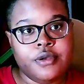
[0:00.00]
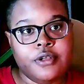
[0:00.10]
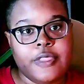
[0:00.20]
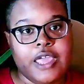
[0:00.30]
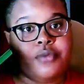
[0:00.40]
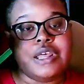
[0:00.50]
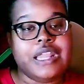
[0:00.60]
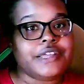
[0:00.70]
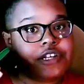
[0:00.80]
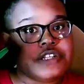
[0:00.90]
Like when I
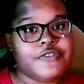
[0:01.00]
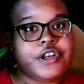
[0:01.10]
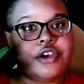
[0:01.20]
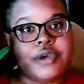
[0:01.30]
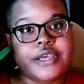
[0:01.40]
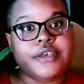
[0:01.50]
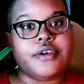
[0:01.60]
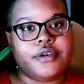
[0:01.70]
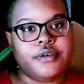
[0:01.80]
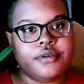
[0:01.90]
like this video
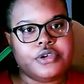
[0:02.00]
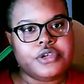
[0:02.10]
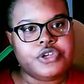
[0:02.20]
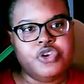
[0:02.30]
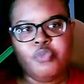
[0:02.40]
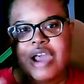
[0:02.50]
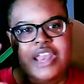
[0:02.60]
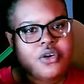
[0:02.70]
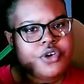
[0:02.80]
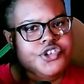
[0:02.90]
here, you might
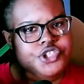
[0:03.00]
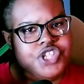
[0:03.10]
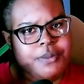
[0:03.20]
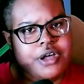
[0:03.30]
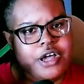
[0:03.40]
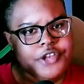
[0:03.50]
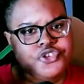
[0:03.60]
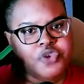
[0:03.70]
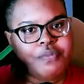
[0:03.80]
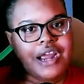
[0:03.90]
notice a jump cuts,
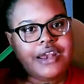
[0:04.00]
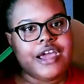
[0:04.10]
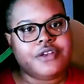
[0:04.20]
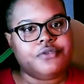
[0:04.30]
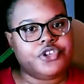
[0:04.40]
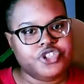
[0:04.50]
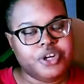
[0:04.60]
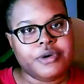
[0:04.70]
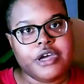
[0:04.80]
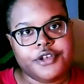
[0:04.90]
you might not notice a
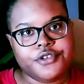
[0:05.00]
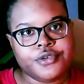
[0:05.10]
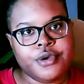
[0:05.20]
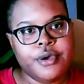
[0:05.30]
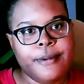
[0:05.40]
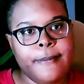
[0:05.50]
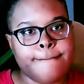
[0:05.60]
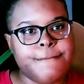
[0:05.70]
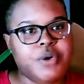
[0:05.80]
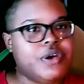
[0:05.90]
jump cuts.
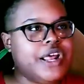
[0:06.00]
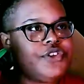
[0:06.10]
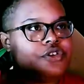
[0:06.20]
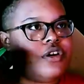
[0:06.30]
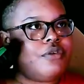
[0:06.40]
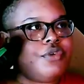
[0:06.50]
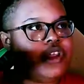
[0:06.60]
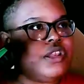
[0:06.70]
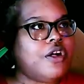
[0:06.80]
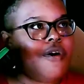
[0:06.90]
But when I took a
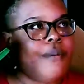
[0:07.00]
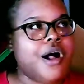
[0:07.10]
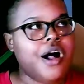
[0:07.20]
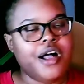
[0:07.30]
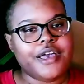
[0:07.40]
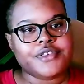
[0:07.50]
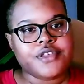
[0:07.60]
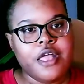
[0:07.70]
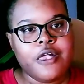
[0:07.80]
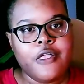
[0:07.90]
really long pause
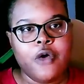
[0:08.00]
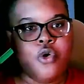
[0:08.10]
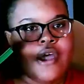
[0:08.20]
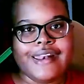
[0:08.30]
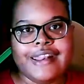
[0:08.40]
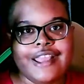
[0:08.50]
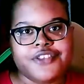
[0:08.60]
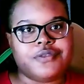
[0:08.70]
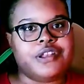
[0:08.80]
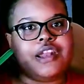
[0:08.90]
or edited out
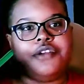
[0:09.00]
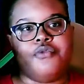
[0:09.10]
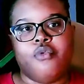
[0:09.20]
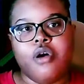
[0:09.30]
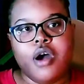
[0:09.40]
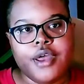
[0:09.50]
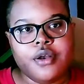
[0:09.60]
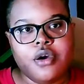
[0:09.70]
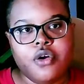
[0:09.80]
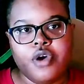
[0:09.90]
something I didn't want,
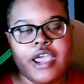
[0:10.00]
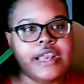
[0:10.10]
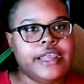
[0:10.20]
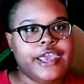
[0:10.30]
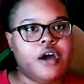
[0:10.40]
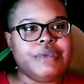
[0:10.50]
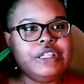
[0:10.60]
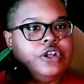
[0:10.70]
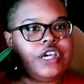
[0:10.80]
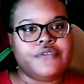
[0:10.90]
or editing out me
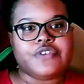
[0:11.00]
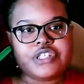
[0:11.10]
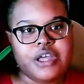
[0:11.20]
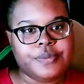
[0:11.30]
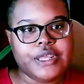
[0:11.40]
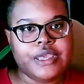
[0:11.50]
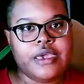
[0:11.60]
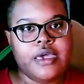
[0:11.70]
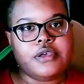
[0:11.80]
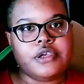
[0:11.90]
looking for something,
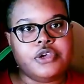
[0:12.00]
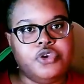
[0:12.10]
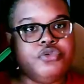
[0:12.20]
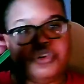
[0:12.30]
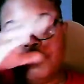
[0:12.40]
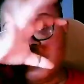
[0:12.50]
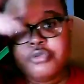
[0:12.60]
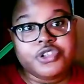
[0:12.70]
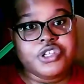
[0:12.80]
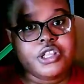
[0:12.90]
you
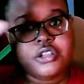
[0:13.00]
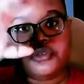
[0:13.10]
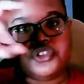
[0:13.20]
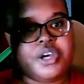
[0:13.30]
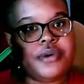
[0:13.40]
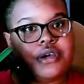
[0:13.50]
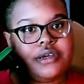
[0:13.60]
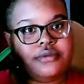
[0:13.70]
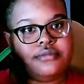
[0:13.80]
will see a little jump cut.